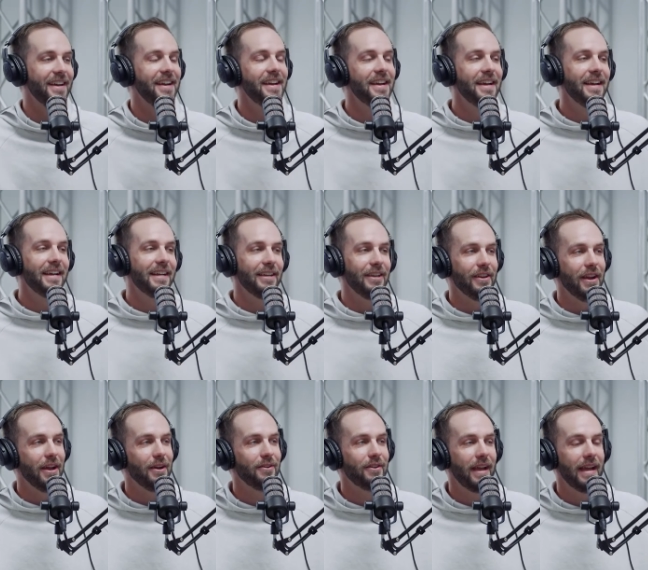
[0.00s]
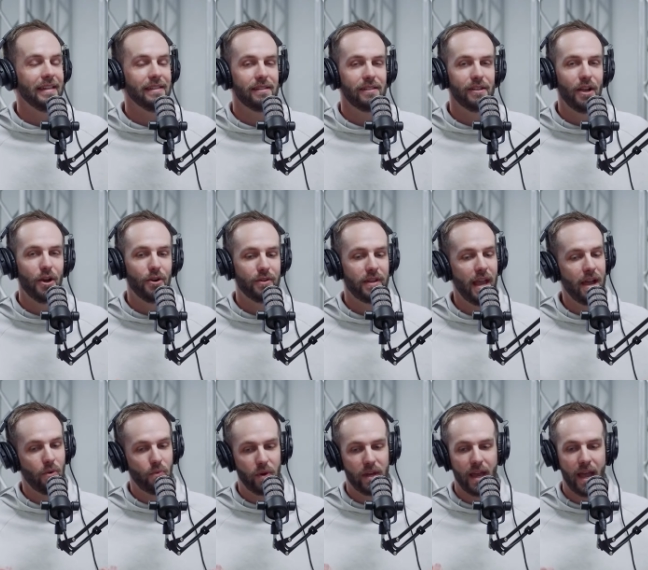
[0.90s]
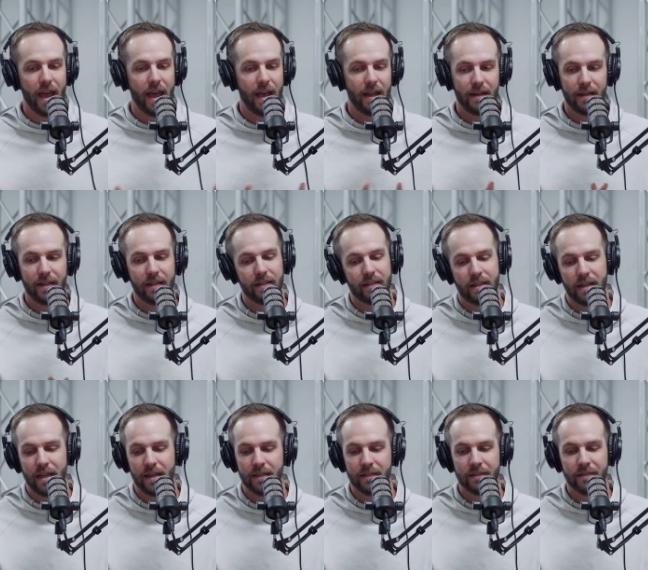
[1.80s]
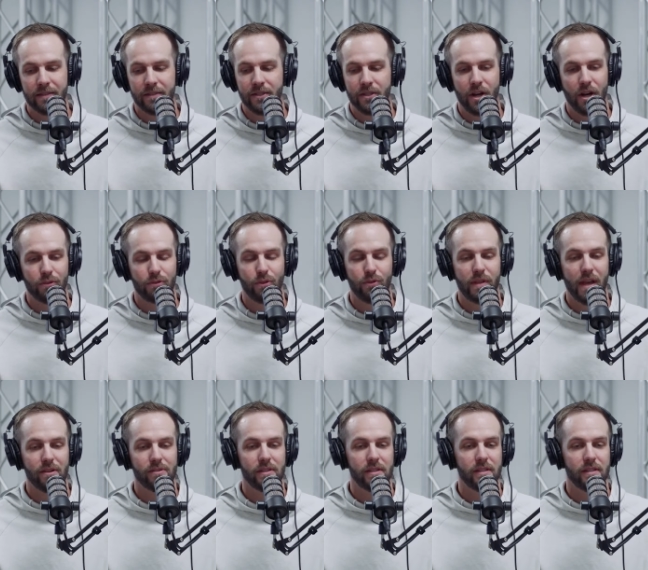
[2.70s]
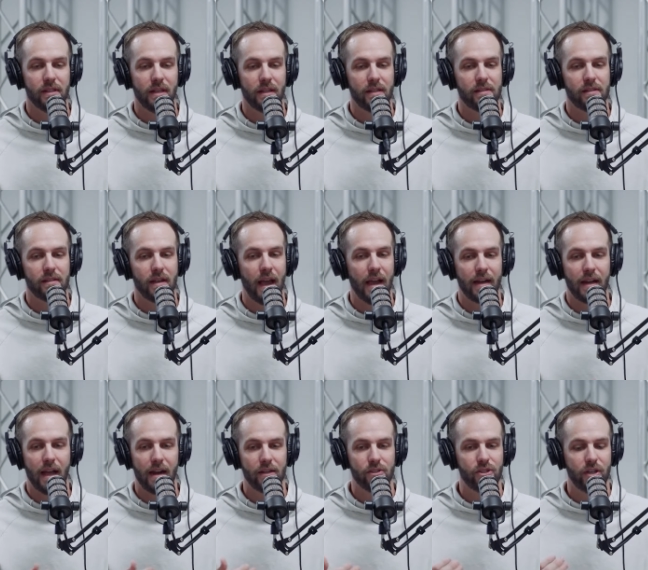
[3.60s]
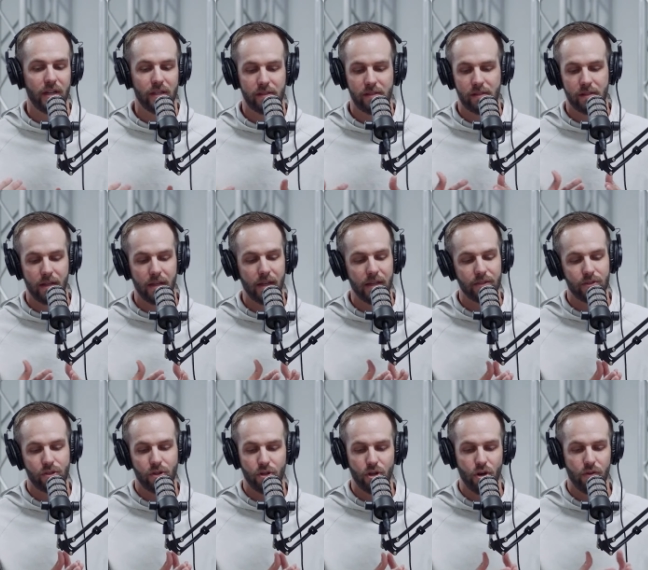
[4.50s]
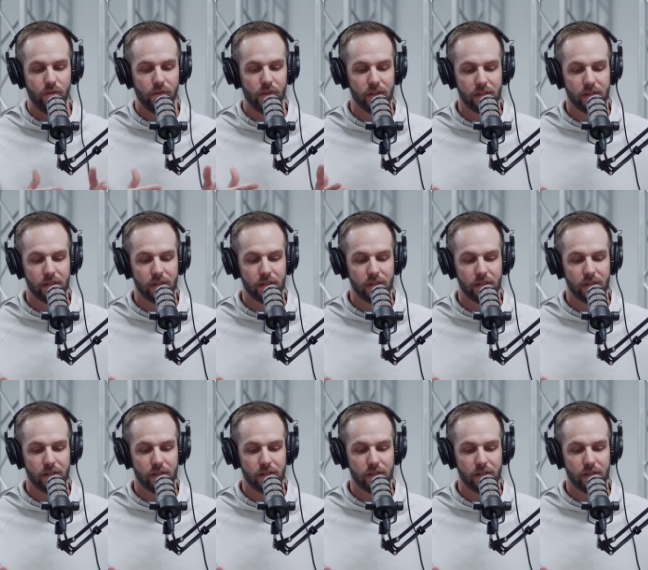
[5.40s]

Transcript: Hmm. you know, and so yeah, we had in in you know 2006, I got a chance to intern over the